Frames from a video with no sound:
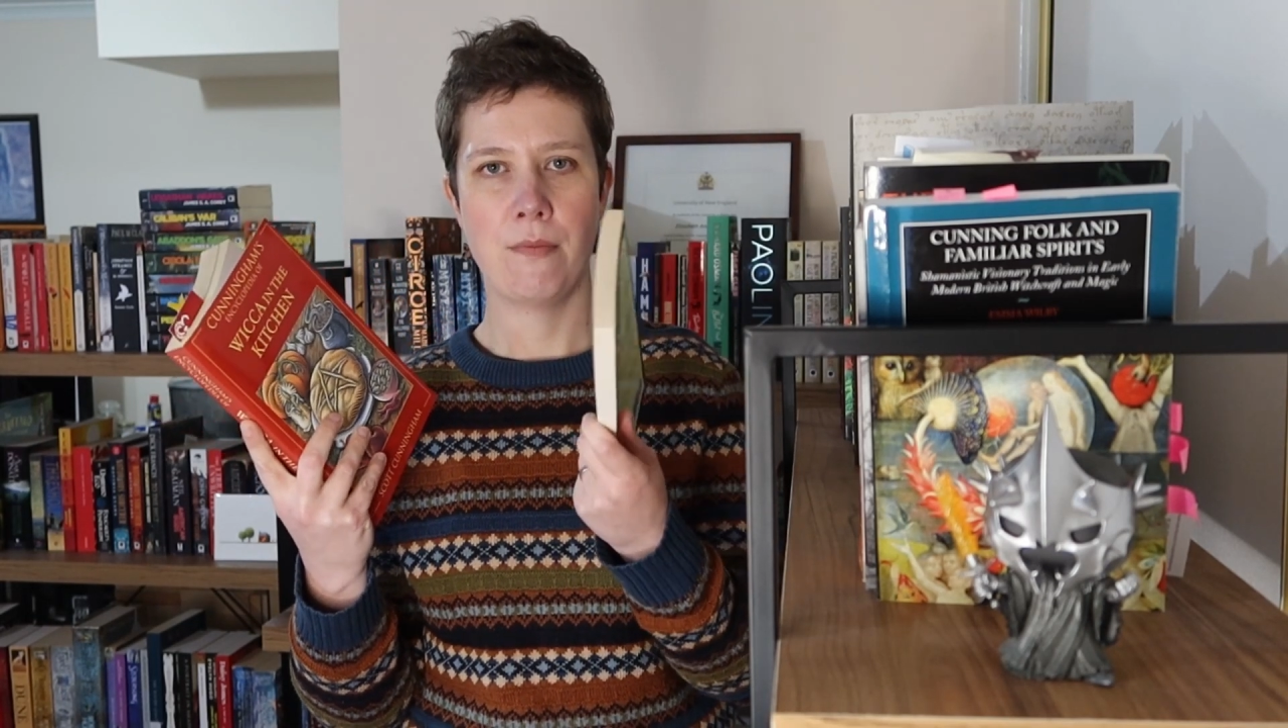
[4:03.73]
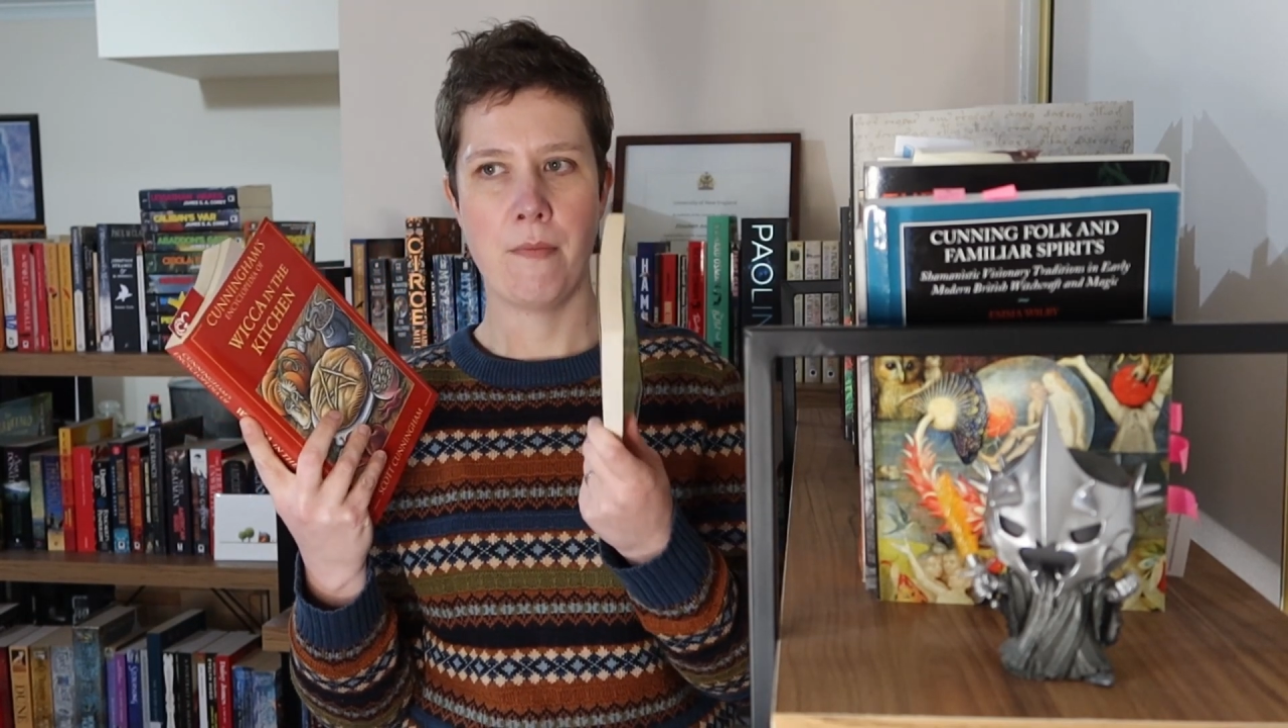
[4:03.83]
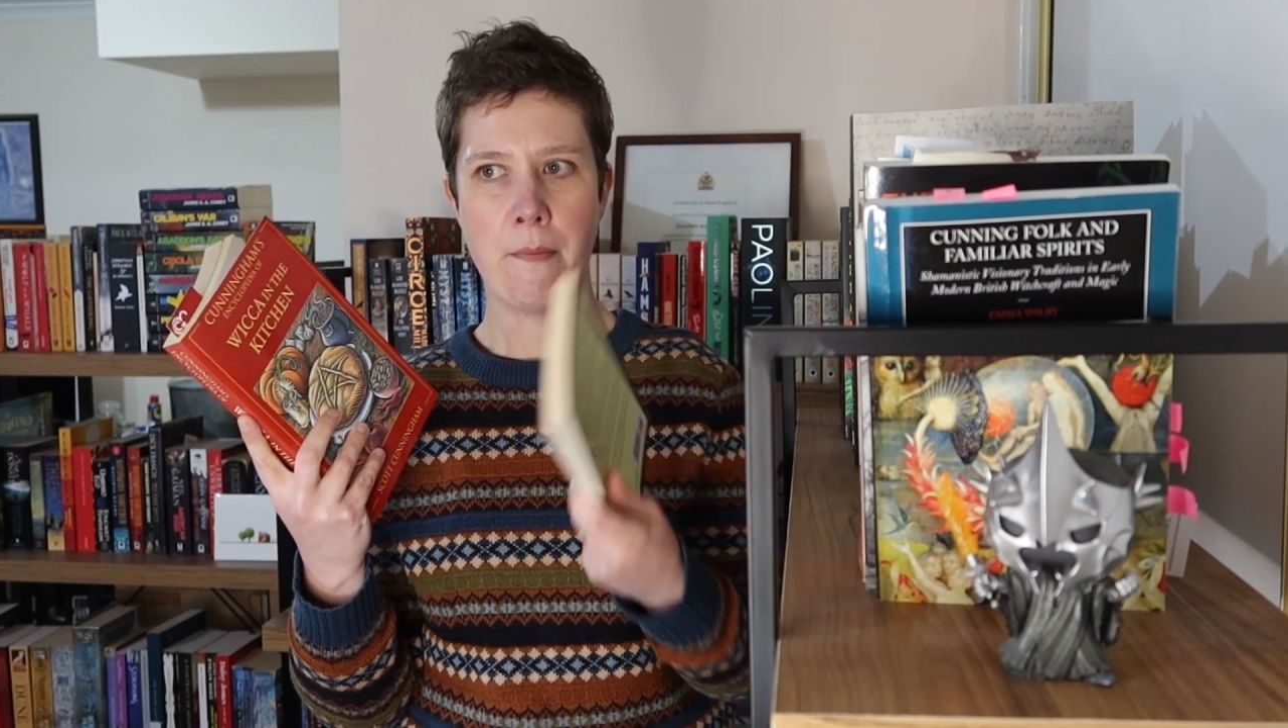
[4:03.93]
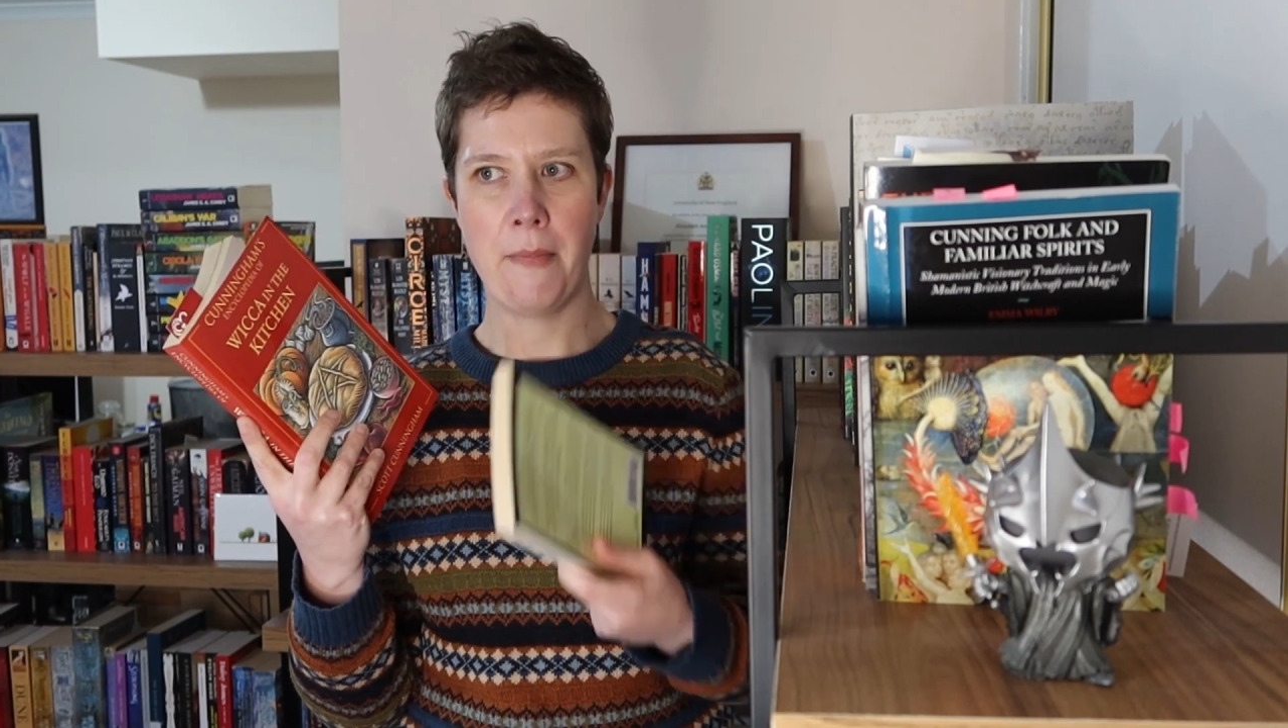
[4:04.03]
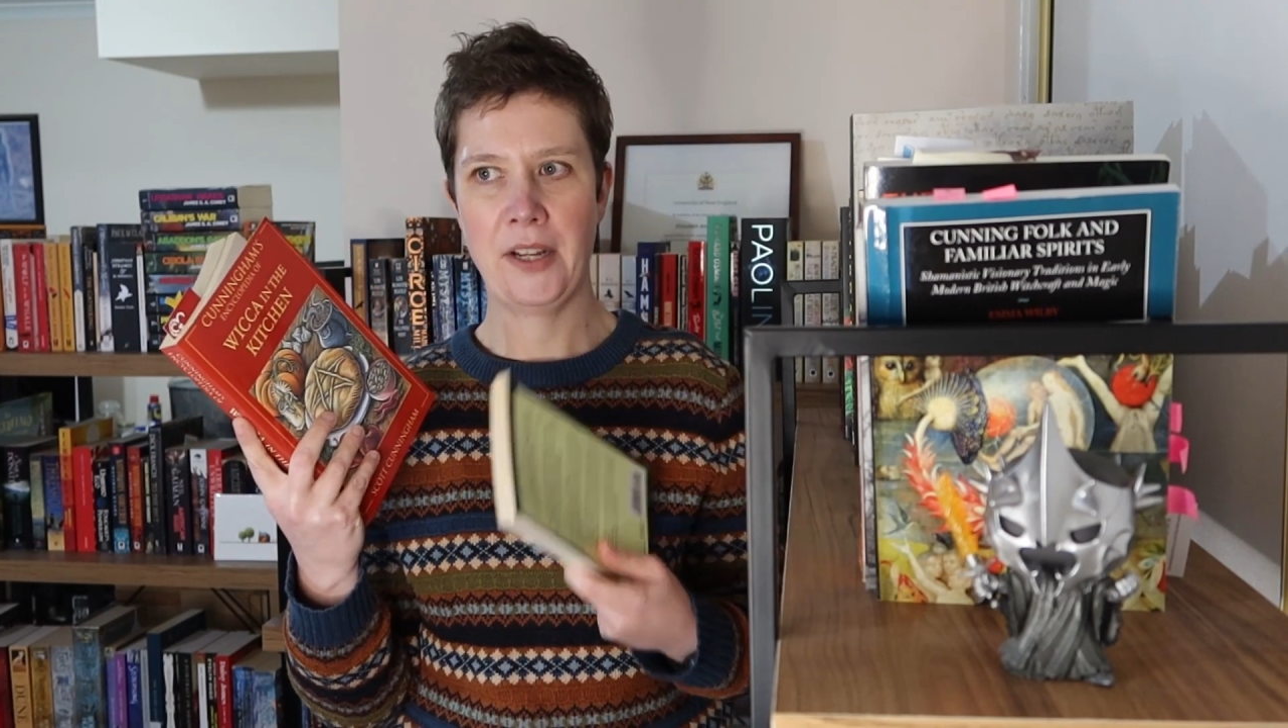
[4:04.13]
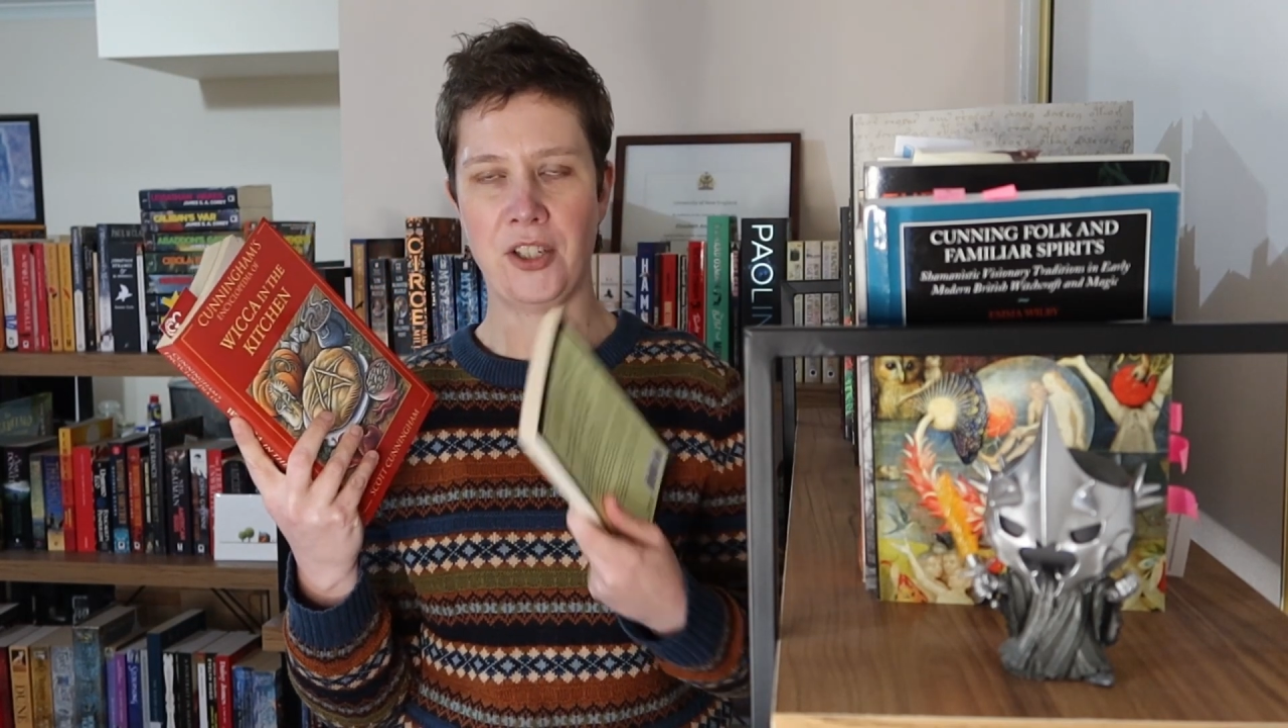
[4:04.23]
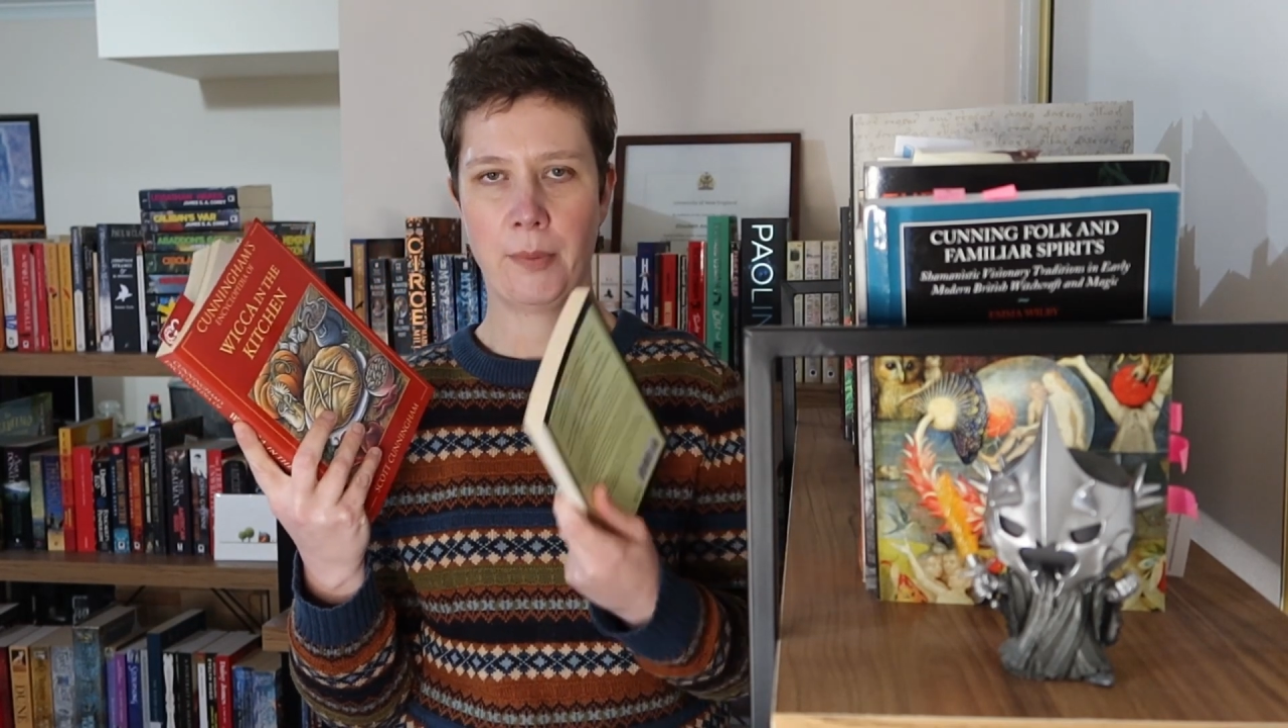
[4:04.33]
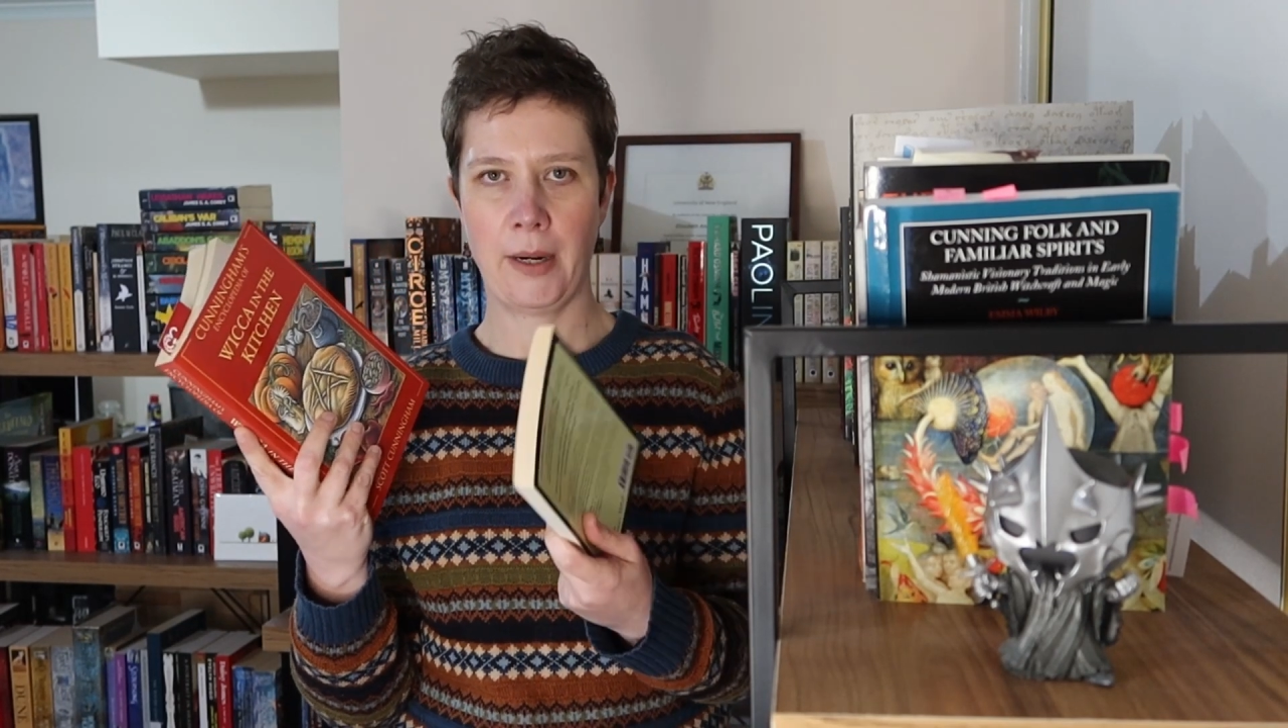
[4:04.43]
magic